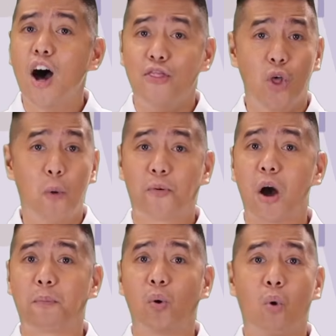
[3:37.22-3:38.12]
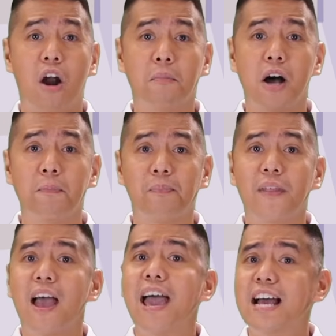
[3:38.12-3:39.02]
No proper warm-up
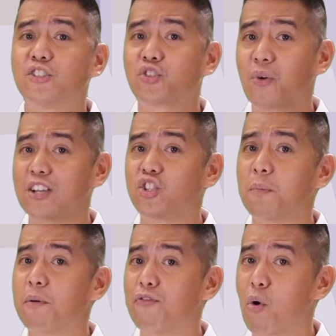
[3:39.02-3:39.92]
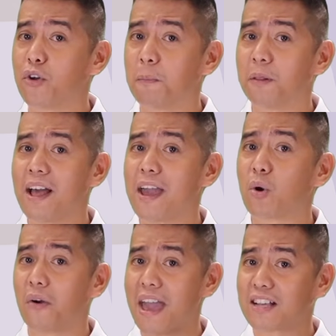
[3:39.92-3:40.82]
and stretching before you play
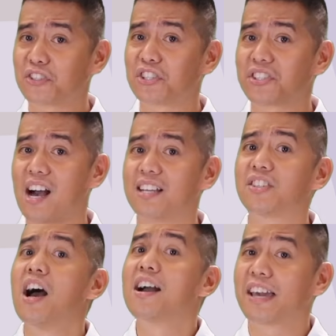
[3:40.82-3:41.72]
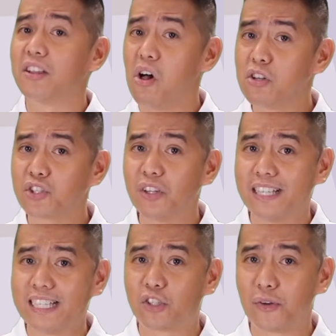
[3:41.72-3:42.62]
or exercise can also
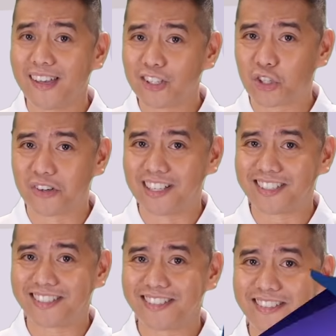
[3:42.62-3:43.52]
lead to injuries.